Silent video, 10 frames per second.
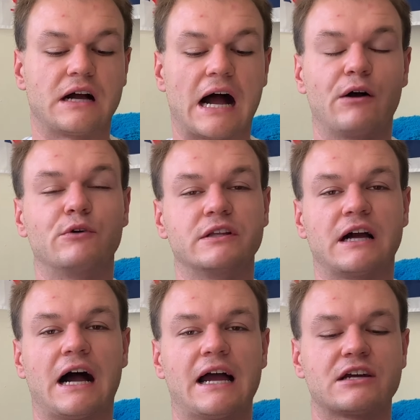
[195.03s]

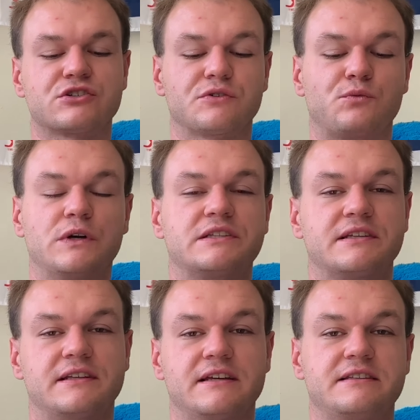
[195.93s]
I actually went to
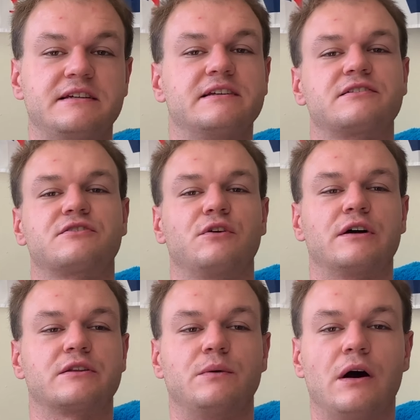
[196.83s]
the Adidas store
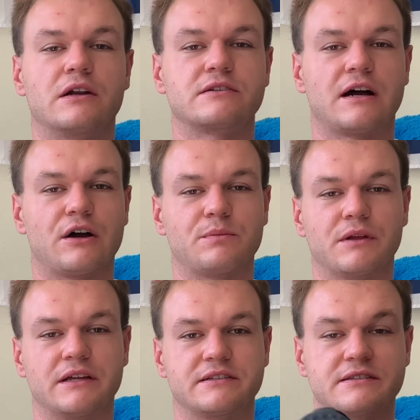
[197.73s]
at the Water Tower
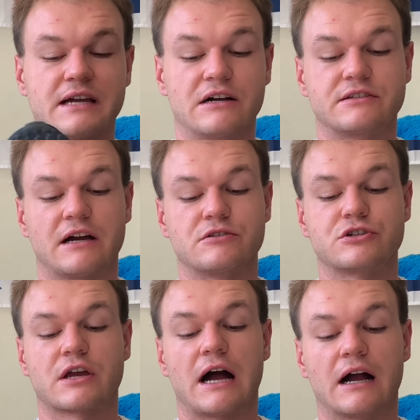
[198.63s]
place in downtown
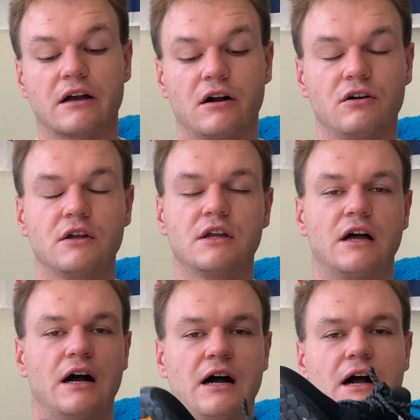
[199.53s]
Chicago.
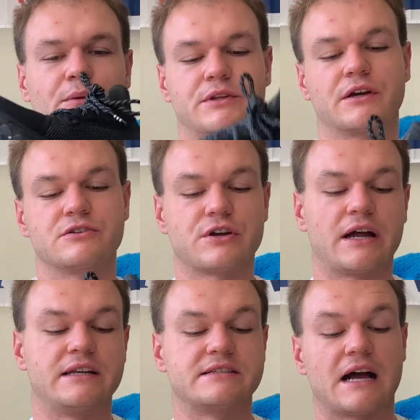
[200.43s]
I went to go
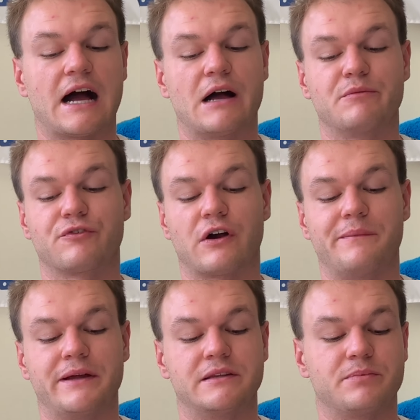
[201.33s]
try these on before I
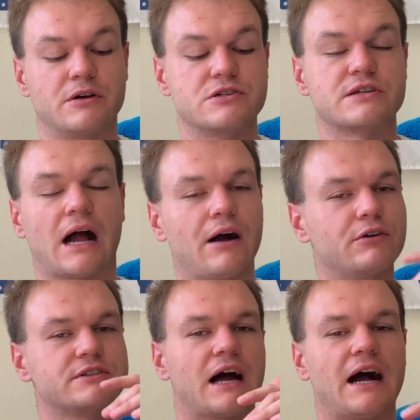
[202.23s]
made the purchase. I
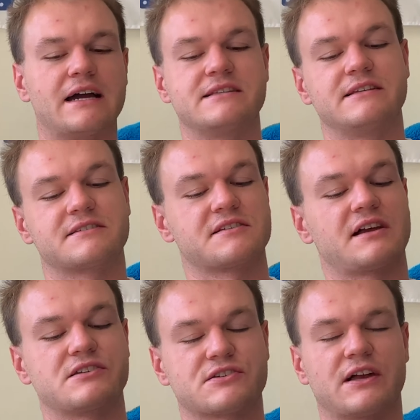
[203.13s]
was eyeing these because
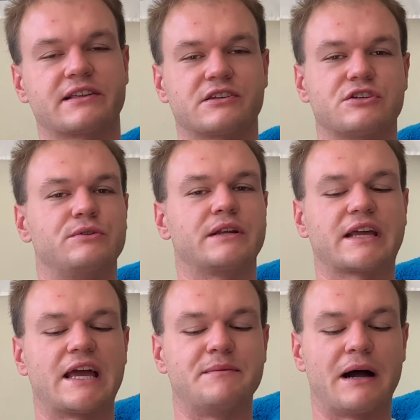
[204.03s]
I just liked the shoe when it
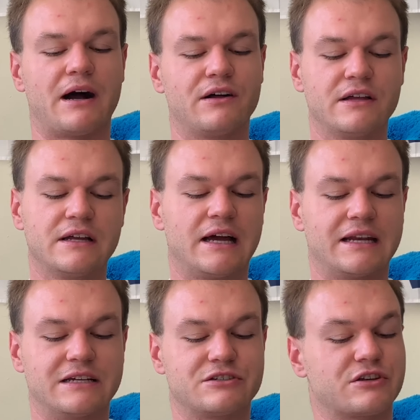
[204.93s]
came out,
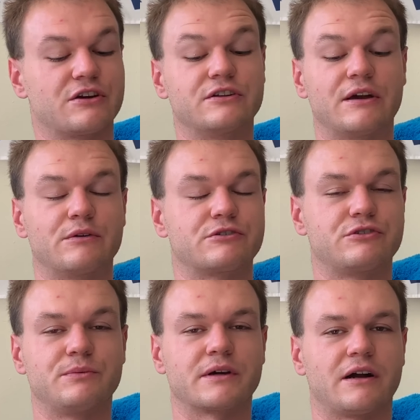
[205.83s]
and I just heard they were
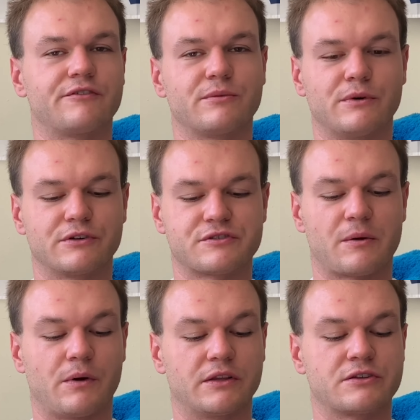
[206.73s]
super comfortable, so I
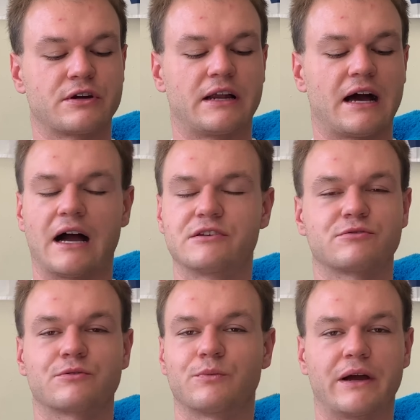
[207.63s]
wanted to try it out. I was
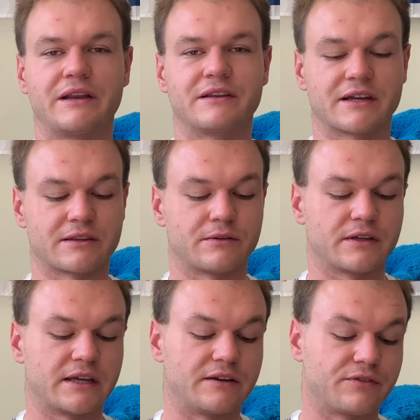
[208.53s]
just waiting to
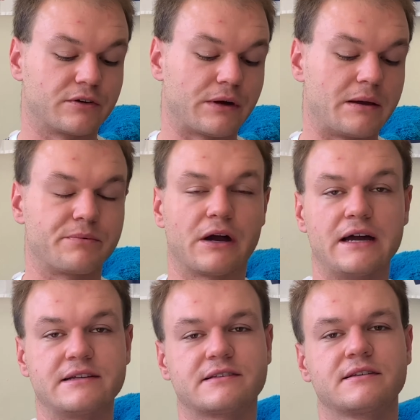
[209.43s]
get it for the right
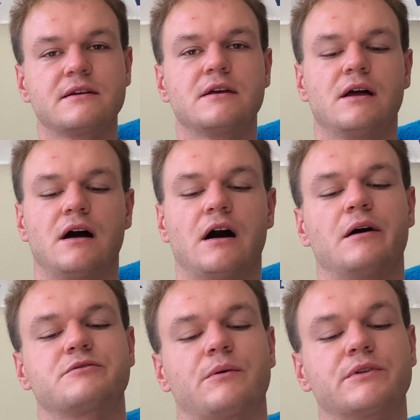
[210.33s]
price.
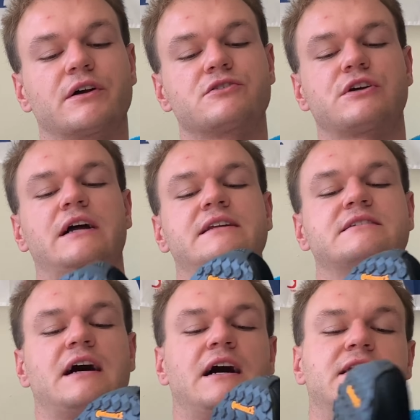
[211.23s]
So I went to go try these
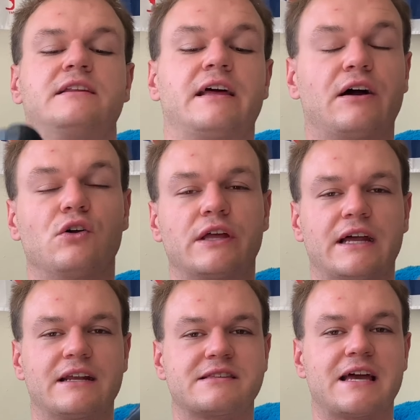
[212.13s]
on, and they only
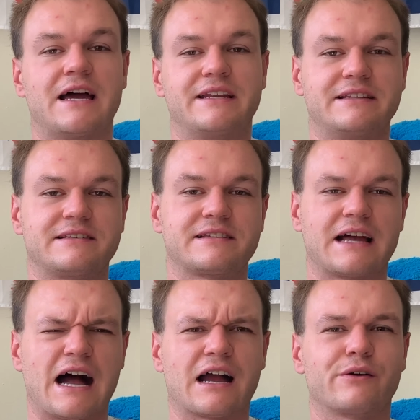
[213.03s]
had a 10 in
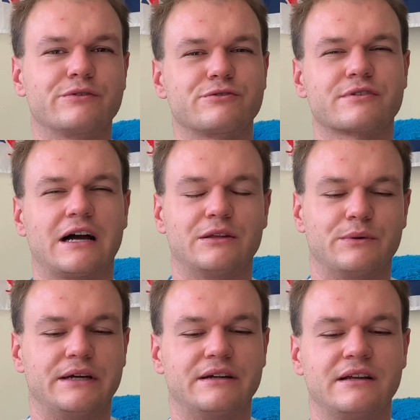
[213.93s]
stock, which was kind of
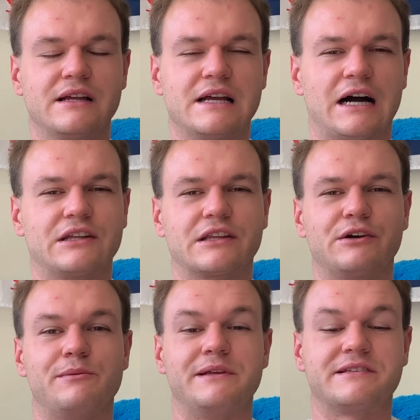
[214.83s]
weird. I thought they
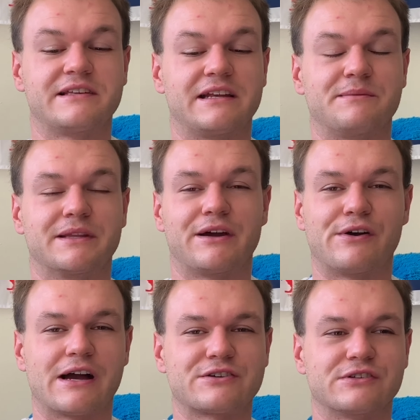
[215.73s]
would be sitting, but they
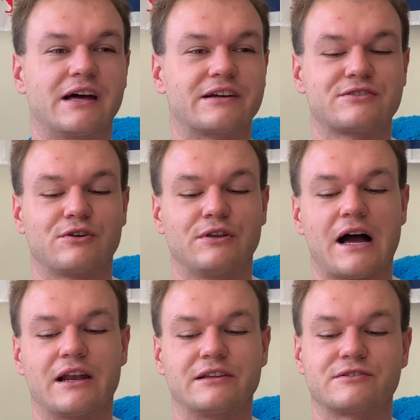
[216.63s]
were actually like sold
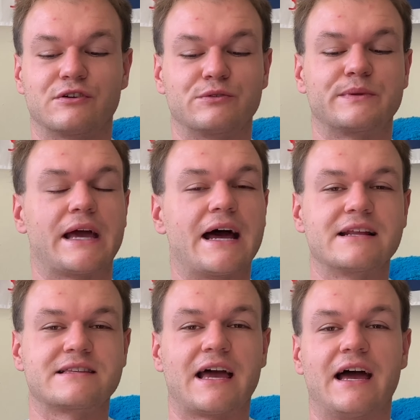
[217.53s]
out in stores. But they had
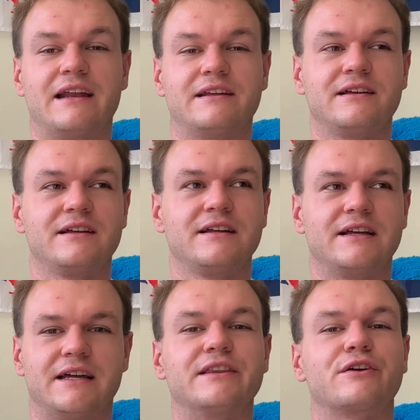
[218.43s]
a 10
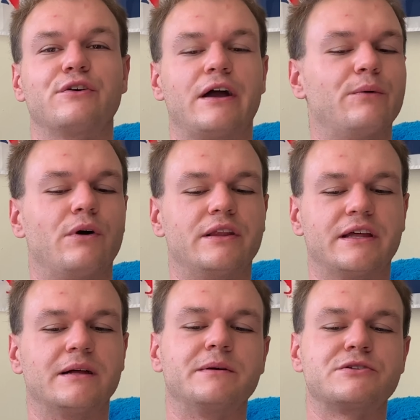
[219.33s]
in the gray one.
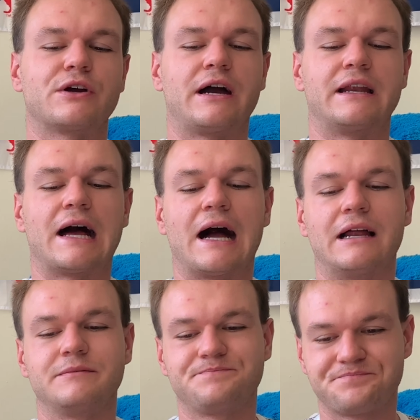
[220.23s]
They let me try it
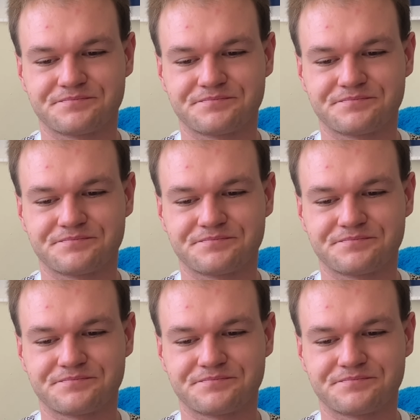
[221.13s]
on.